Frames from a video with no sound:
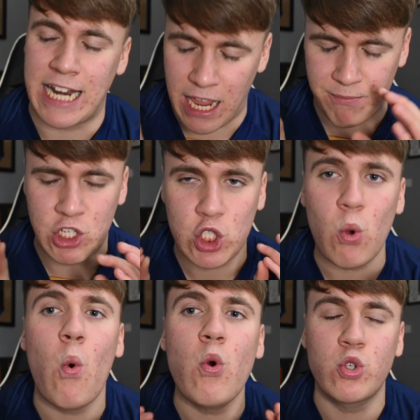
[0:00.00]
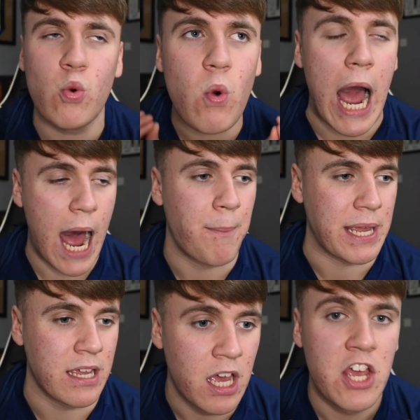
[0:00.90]
and I am so
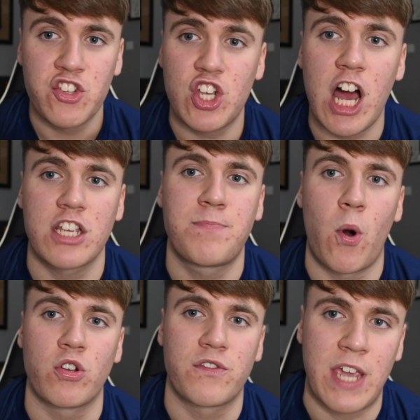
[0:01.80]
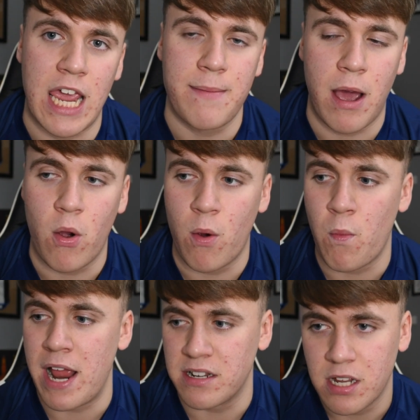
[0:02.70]
happy Sky Sports have came out
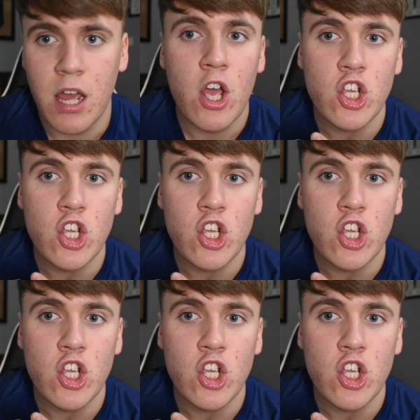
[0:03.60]
and went,